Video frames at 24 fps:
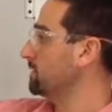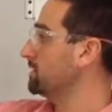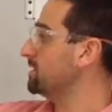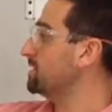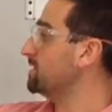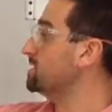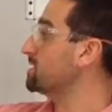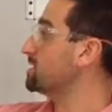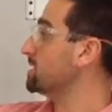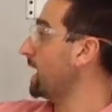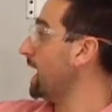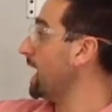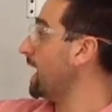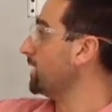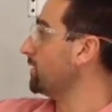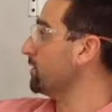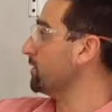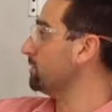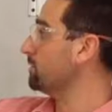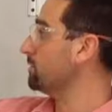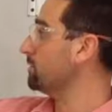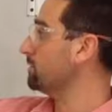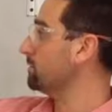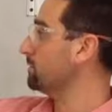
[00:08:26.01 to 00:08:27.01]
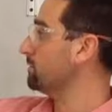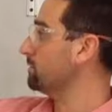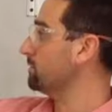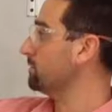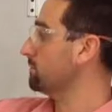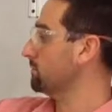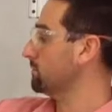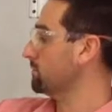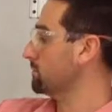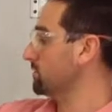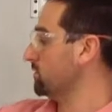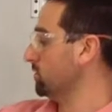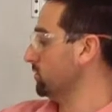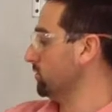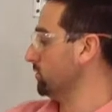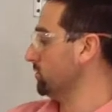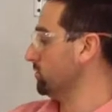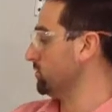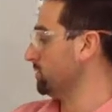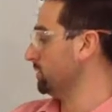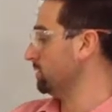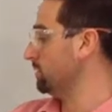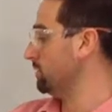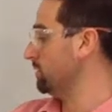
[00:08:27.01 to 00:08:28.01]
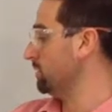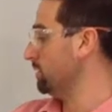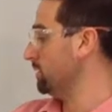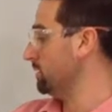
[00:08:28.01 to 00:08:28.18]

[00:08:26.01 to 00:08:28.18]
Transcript: desired solution,